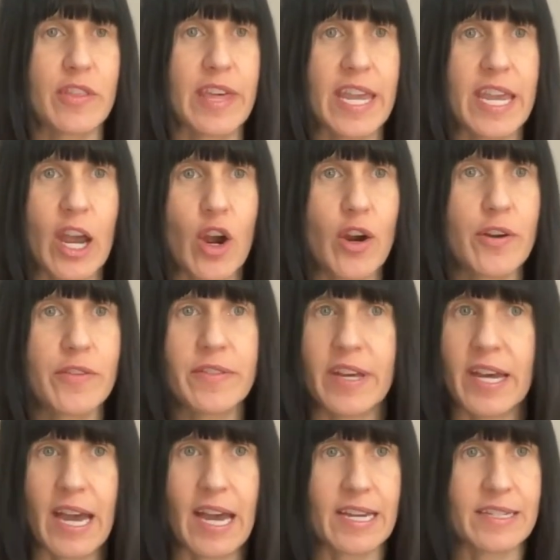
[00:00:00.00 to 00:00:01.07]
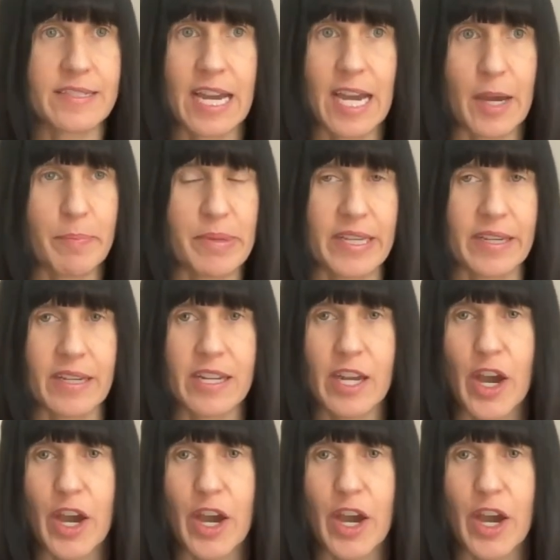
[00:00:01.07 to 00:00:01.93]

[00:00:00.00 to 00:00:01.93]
they are the hot topic.